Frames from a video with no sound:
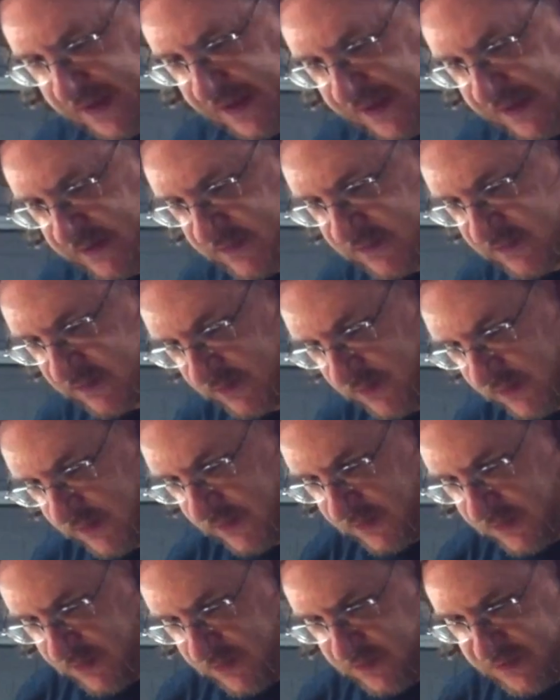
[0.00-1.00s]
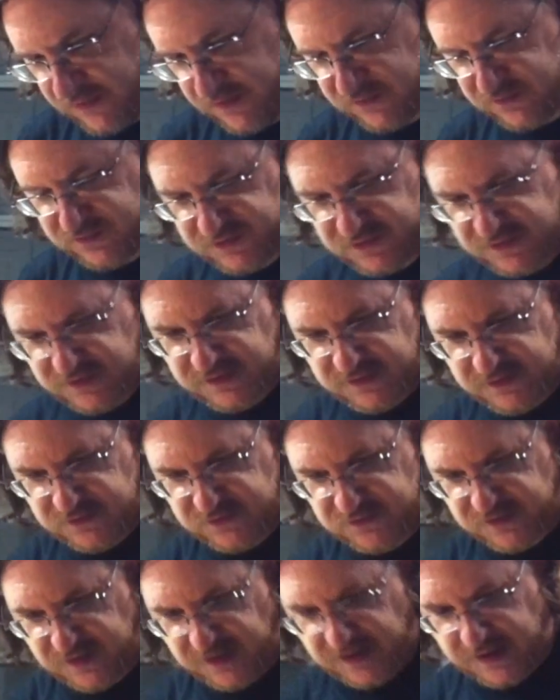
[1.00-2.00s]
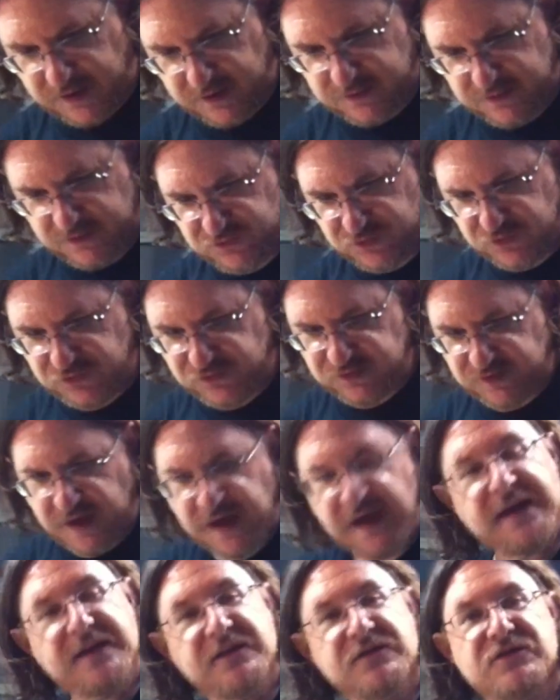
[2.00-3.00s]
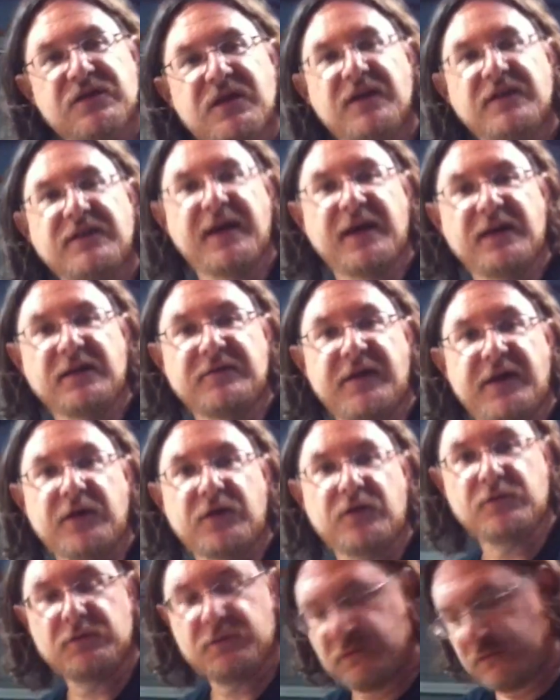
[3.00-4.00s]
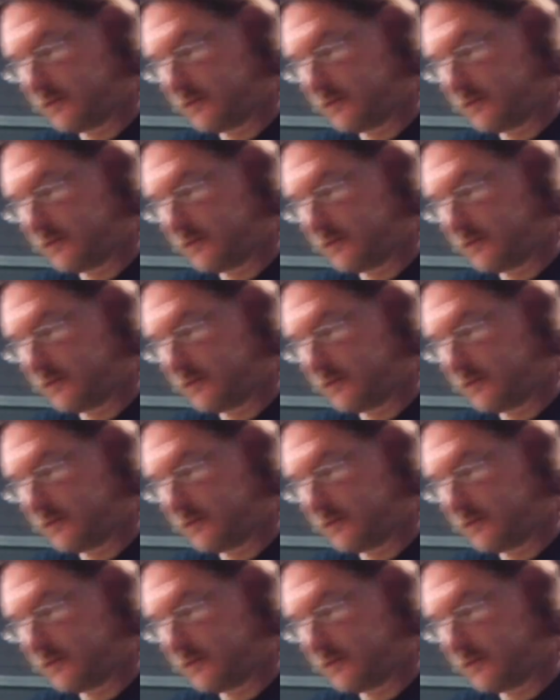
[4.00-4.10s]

got, this is the two sides of the elevator